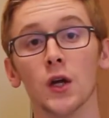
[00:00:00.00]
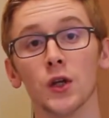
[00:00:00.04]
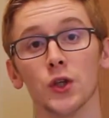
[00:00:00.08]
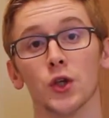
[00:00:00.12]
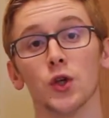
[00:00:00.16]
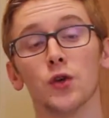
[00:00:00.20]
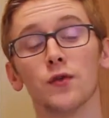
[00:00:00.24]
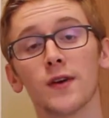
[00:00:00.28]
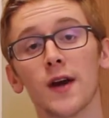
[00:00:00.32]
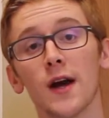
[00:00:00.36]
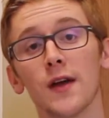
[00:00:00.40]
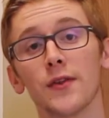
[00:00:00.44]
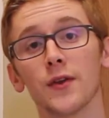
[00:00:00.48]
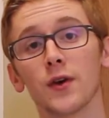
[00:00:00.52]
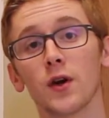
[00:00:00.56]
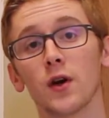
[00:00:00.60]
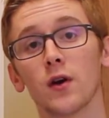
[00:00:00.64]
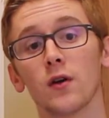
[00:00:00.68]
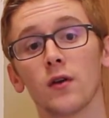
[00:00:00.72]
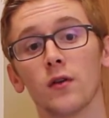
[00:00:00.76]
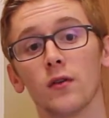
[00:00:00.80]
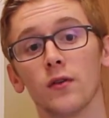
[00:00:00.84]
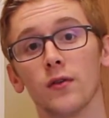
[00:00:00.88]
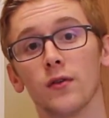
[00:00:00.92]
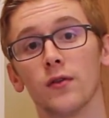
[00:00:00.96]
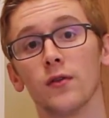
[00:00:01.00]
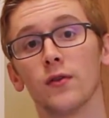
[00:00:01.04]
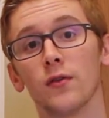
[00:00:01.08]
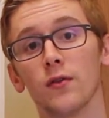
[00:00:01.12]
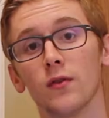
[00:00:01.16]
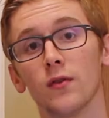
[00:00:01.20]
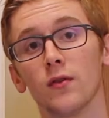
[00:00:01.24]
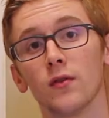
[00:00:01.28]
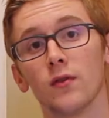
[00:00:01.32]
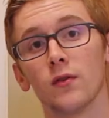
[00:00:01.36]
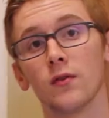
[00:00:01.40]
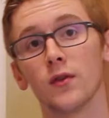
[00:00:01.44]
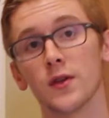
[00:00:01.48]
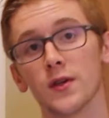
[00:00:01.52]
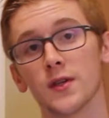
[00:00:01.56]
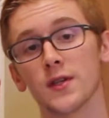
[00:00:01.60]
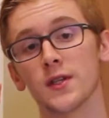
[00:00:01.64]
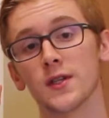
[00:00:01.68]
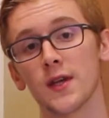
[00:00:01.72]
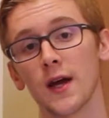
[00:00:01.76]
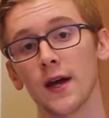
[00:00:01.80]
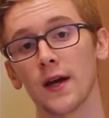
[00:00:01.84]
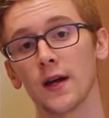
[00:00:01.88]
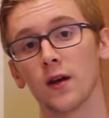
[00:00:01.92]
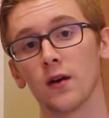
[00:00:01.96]
You've got the
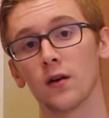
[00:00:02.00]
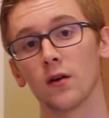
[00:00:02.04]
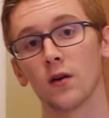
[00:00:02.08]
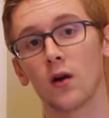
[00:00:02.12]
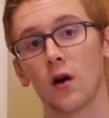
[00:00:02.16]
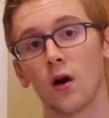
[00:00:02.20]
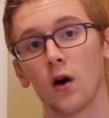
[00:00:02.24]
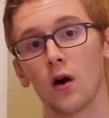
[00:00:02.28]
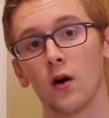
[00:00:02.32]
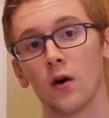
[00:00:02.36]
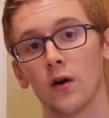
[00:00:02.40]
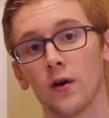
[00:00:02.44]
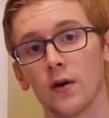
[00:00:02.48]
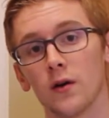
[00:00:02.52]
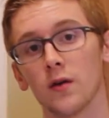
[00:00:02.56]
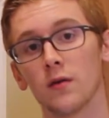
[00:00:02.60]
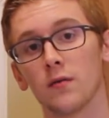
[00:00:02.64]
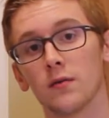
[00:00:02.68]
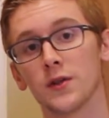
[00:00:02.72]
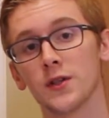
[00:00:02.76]
second card